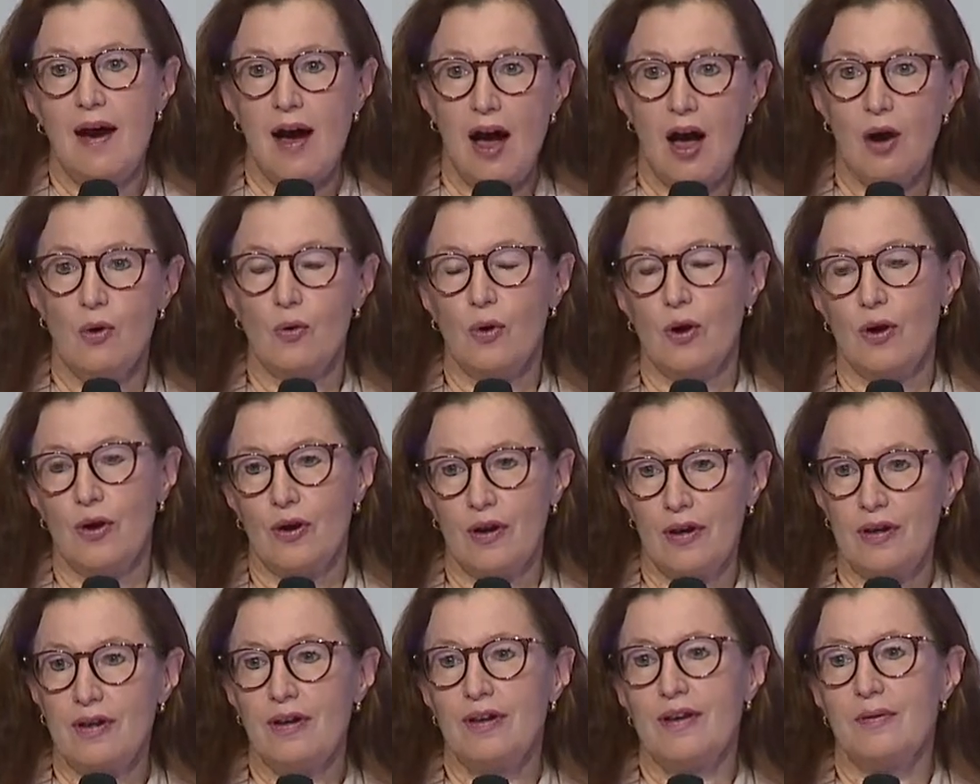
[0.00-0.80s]

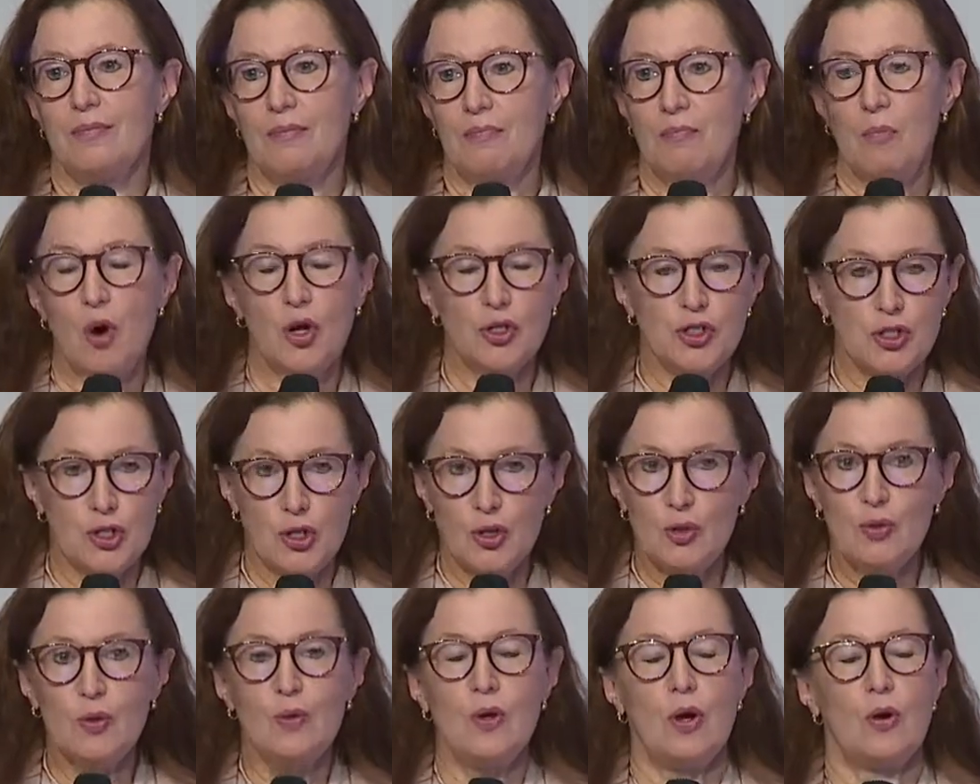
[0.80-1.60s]
our
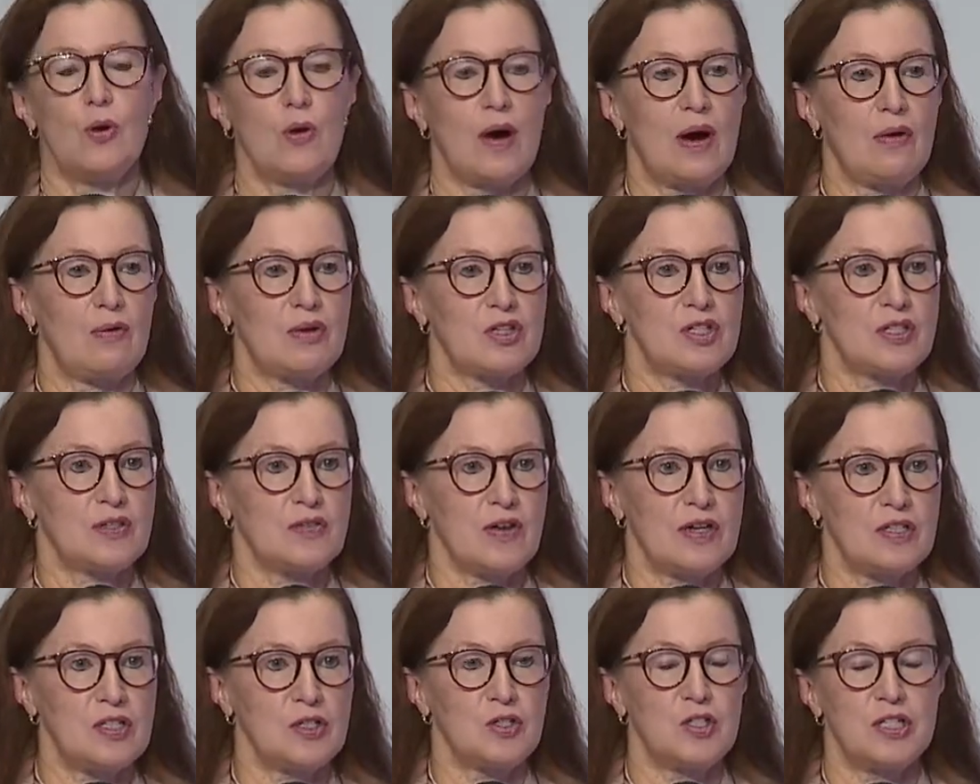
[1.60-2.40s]
motto or our
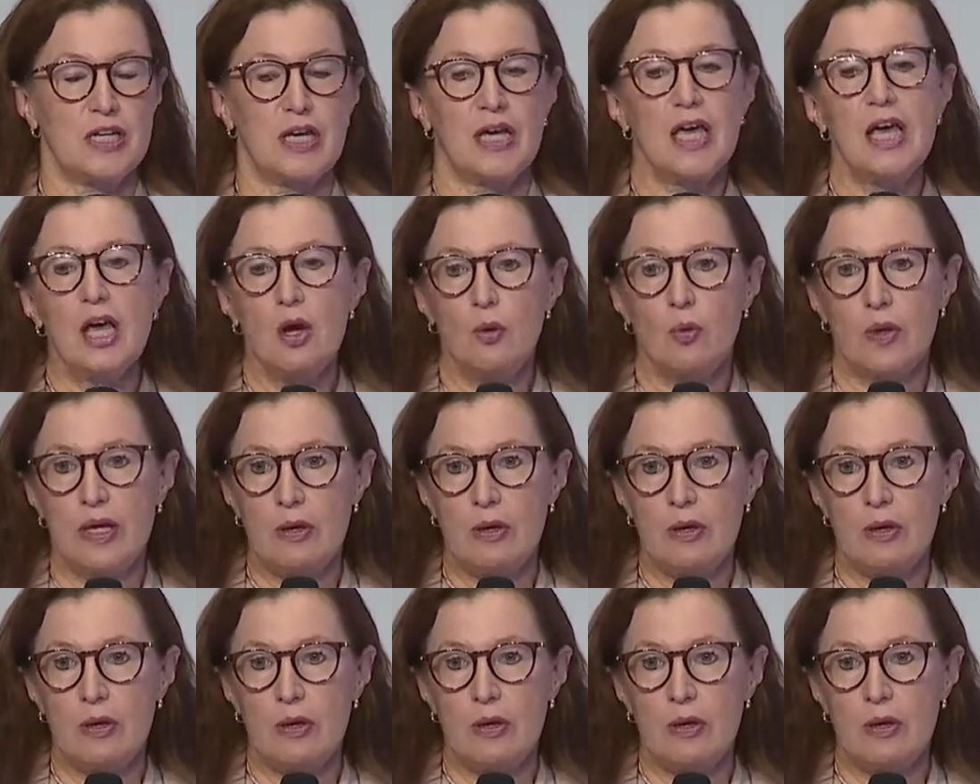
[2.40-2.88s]
strategy.